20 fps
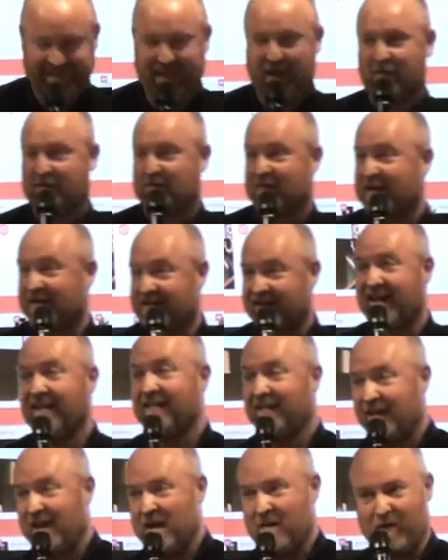that was me
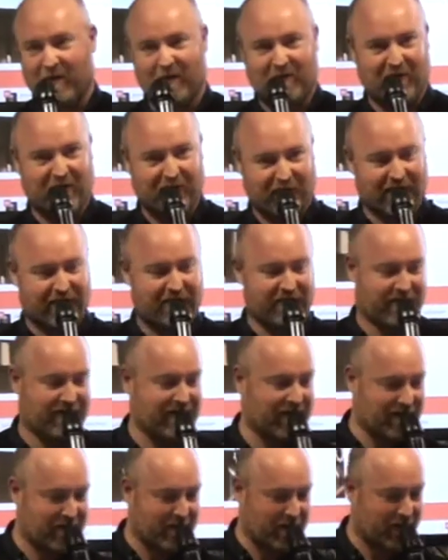sending emails out
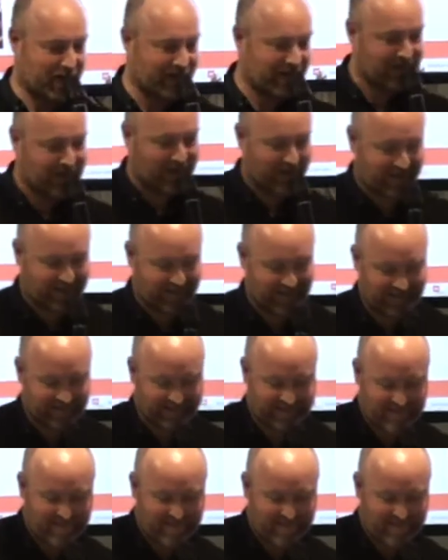literally to everyone in the audience.